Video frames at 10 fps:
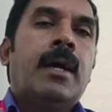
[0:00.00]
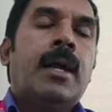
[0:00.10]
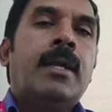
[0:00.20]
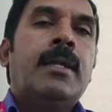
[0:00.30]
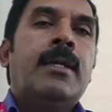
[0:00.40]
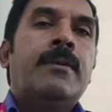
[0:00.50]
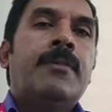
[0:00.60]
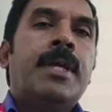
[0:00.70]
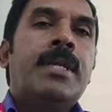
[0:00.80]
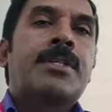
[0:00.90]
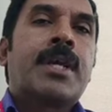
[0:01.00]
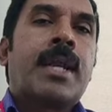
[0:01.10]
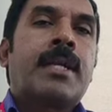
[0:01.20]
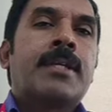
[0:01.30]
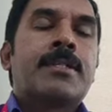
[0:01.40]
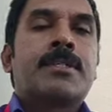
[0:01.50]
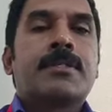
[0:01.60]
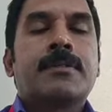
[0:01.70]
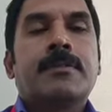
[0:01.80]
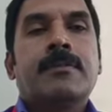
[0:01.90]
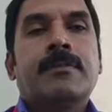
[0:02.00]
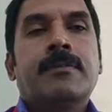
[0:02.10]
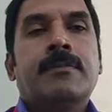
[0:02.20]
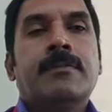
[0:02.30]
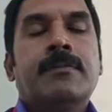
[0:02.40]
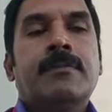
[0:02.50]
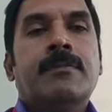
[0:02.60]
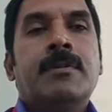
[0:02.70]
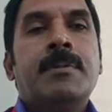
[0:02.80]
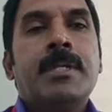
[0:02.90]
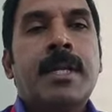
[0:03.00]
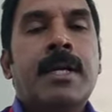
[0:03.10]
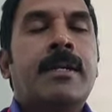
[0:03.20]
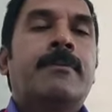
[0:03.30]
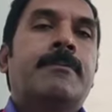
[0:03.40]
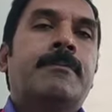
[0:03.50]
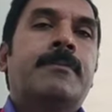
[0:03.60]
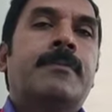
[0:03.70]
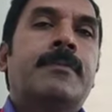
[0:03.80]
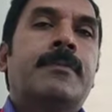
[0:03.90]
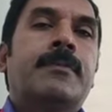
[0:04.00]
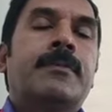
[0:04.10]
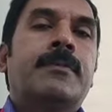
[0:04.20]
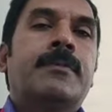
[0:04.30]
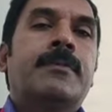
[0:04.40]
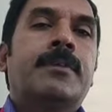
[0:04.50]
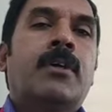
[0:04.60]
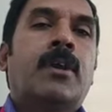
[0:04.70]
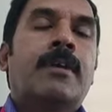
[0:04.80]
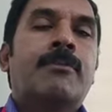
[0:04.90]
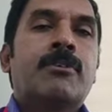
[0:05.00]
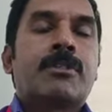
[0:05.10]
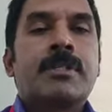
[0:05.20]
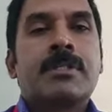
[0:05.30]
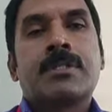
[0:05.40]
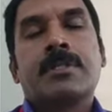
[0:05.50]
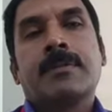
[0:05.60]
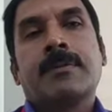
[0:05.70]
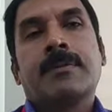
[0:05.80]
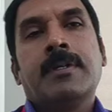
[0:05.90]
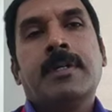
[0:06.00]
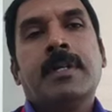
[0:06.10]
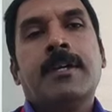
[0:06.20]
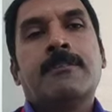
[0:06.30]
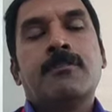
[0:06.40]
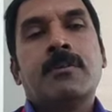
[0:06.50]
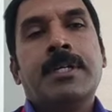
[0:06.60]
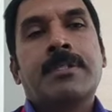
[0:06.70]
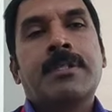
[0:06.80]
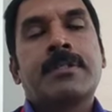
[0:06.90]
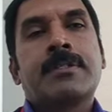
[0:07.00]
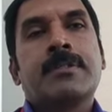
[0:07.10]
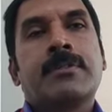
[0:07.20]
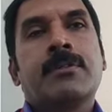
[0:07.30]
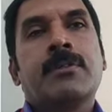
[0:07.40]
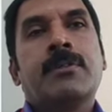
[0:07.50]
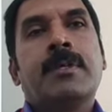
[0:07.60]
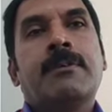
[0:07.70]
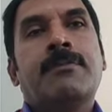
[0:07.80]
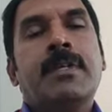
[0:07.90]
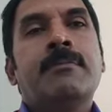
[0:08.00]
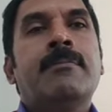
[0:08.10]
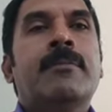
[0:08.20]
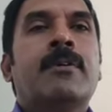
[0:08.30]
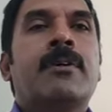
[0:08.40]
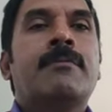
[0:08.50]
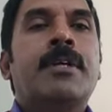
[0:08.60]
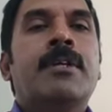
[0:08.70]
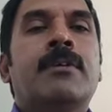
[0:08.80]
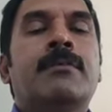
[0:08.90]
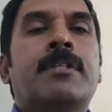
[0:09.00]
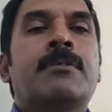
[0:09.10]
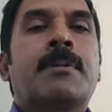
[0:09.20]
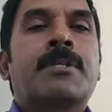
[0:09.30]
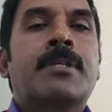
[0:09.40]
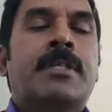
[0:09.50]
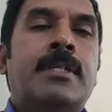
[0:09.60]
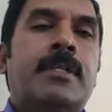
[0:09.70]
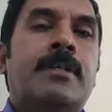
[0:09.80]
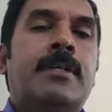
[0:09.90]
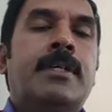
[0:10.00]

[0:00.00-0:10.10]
and various characters will be there with all emotions and situations. So when a film or a video which is presented,